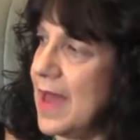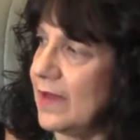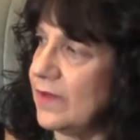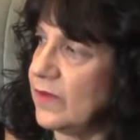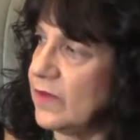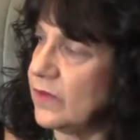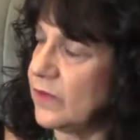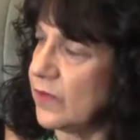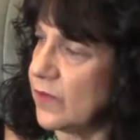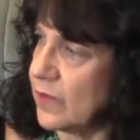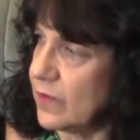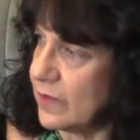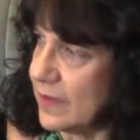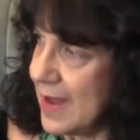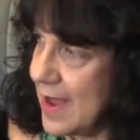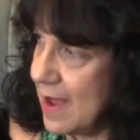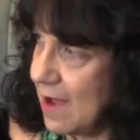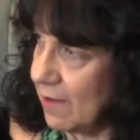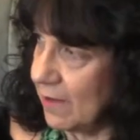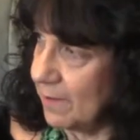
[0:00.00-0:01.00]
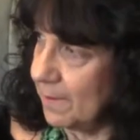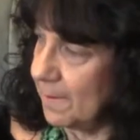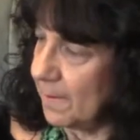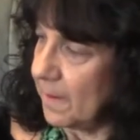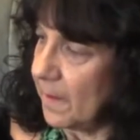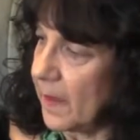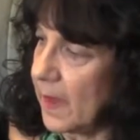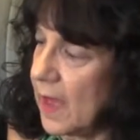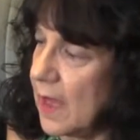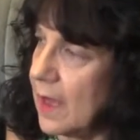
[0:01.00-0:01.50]
As it turned out,
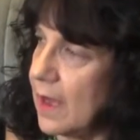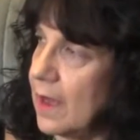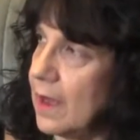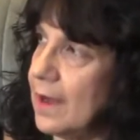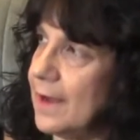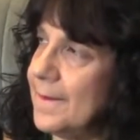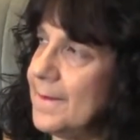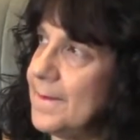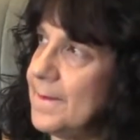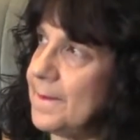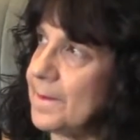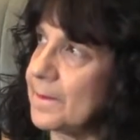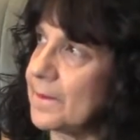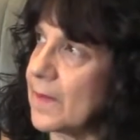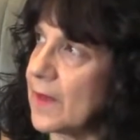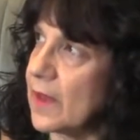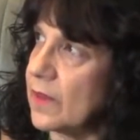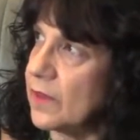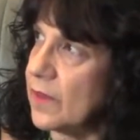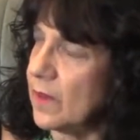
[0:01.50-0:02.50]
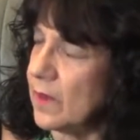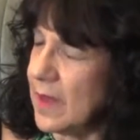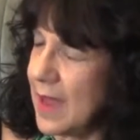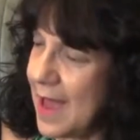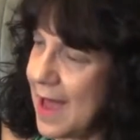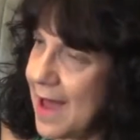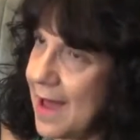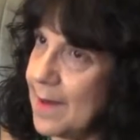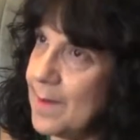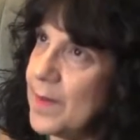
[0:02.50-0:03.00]
the
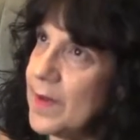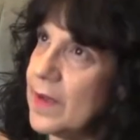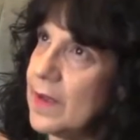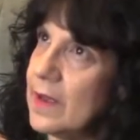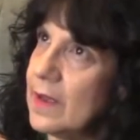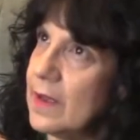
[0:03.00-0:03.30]
lab